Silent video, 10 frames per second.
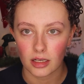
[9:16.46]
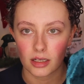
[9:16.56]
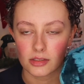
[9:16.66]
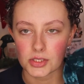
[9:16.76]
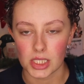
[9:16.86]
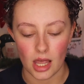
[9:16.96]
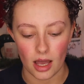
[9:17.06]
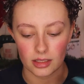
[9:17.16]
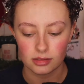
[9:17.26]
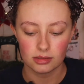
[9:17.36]
There's a
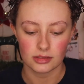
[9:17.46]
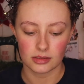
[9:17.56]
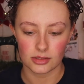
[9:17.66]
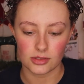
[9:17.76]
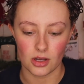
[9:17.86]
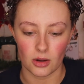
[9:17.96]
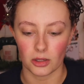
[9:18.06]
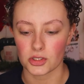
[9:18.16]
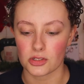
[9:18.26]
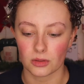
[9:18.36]
lot. So
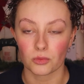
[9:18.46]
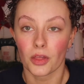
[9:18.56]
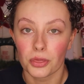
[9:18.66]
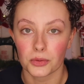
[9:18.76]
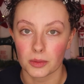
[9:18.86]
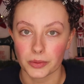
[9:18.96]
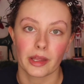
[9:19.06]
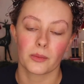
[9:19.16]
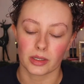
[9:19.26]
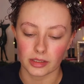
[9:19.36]
I'll just run through them really
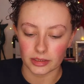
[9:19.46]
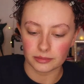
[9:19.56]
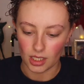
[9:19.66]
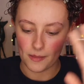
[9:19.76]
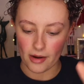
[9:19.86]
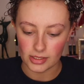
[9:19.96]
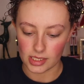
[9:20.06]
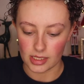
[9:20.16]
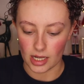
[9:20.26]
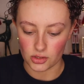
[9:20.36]
quickly. I'm
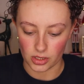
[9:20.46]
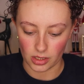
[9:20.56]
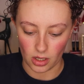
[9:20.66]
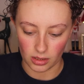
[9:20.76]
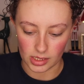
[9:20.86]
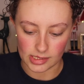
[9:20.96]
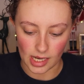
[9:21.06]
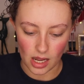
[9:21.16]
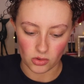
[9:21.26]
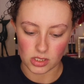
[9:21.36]
obviously not trying all of these
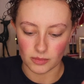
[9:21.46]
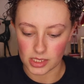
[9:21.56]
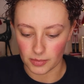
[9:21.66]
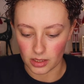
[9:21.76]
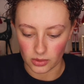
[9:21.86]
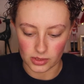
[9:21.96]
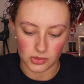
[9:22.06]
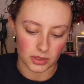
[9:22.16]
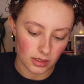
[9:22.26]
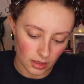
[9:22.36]
out. Some of these might go
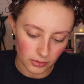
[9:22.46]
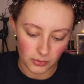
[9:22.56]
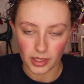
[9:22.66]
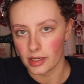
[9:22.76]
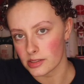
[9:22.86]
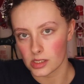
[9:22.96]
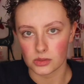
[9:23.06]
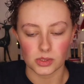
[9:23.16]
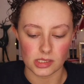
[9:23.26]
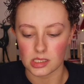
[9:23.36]
into a giveaway, so
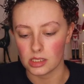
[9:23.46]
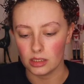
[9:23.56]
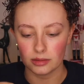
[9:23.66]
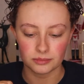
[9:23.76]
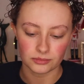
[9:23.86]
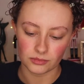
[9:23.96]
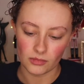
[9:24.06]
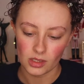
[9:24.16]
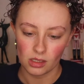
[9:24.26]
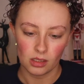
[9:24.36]
we'll see.
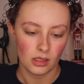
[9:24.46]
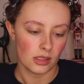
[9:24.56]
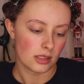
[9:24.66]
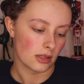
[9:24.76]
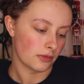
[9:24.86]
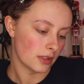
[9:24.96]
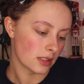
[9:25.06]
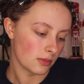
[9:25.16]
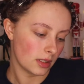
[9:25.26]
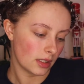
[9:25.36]
So
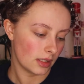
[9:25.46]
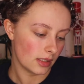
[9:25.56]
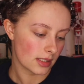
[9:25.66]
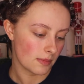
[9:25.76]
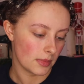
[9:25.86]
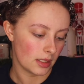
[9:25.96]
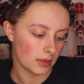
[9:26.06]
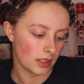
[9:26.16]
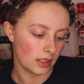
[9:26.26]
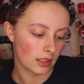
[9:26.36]
first one is the
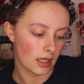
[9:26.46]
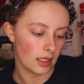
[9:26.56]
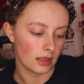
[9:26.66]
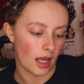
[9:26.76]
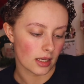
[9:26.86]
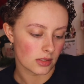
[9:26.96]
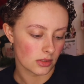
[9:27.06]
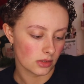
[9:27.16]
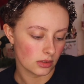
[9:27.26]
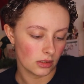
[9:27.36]
Maybelline
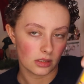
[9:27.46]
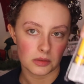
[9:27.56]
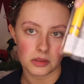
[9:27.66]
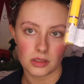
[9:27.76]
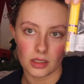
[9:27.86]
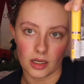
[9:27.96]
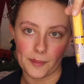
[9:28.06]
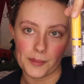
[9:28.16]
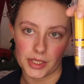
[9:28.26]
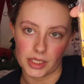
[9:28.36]
Colossal
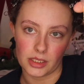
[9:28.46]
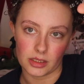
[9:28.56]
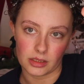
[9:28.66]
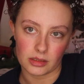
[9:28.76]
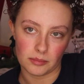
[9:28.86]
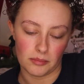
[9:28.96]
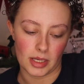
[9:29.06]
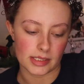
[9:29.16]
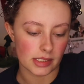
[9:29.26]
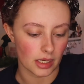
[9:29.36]
Mini
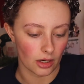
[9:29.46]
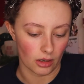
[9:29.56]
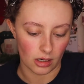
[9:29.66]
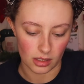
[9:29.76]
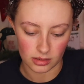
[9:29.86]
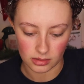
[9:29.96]
Mascara.